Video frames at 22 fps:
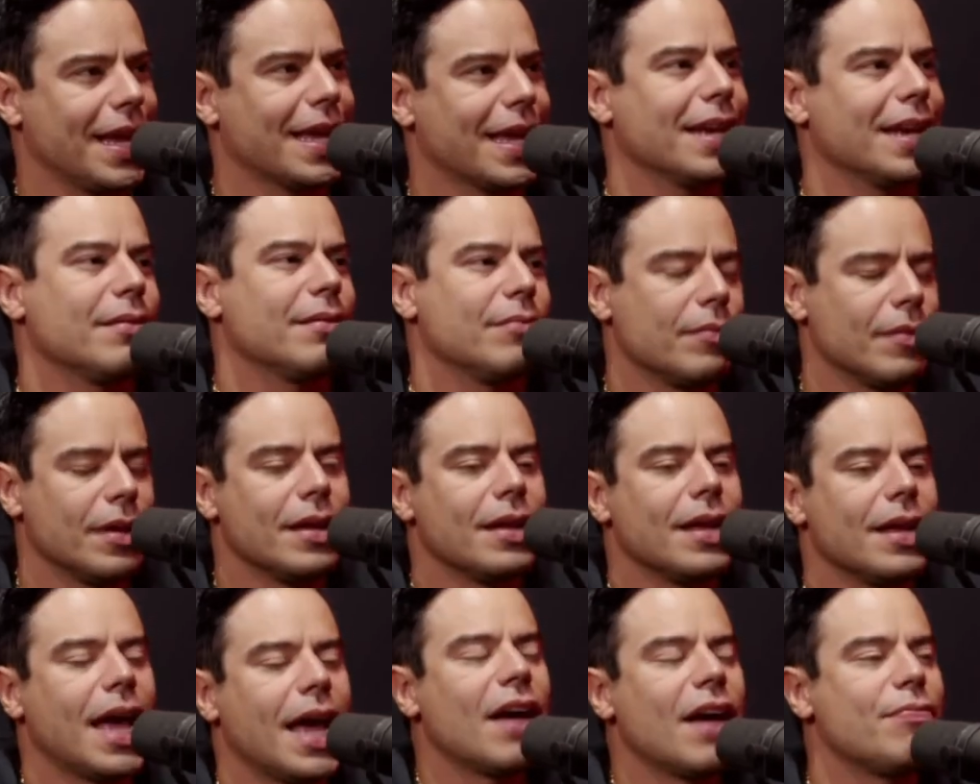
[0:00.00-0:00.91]
I can
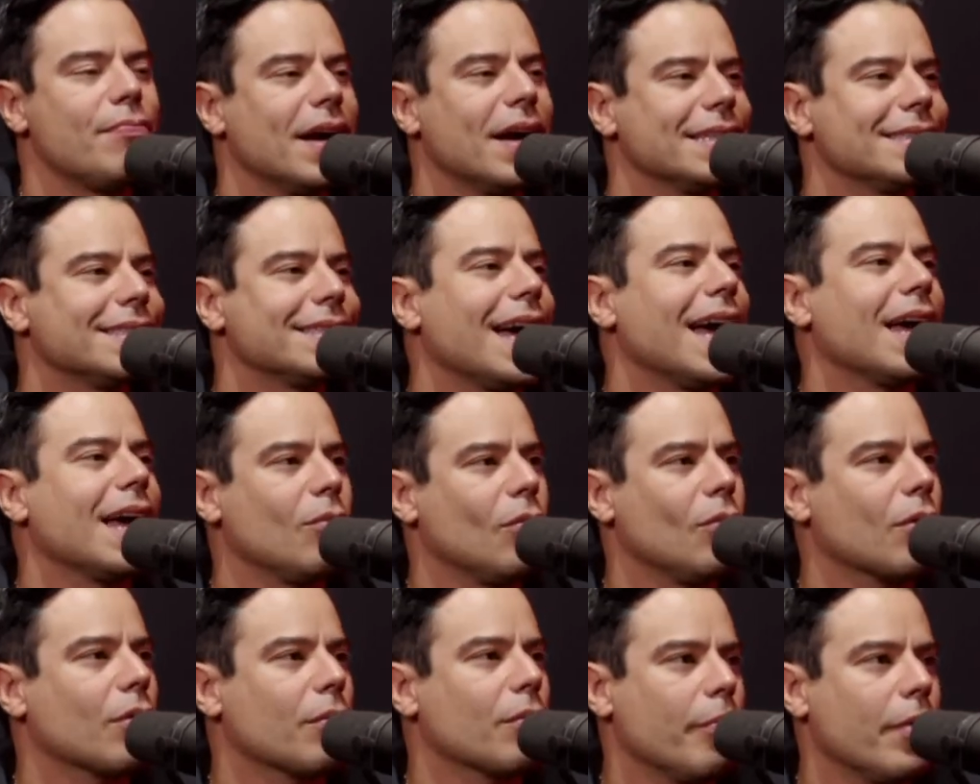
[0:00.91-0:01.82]
have my time
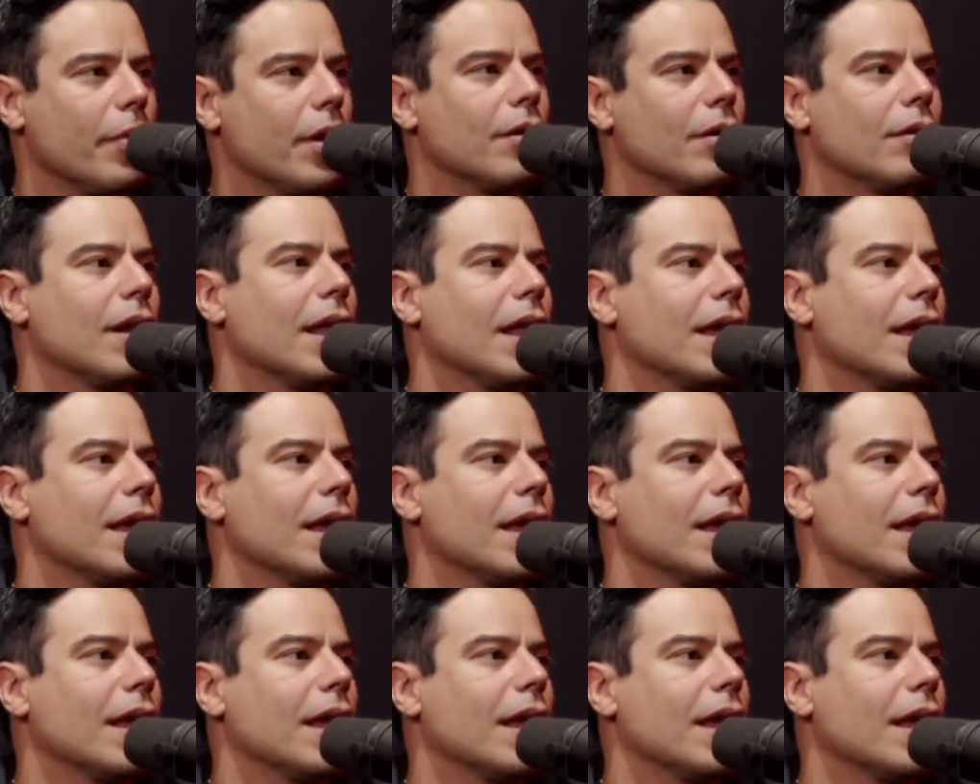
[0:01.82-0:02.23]
work better.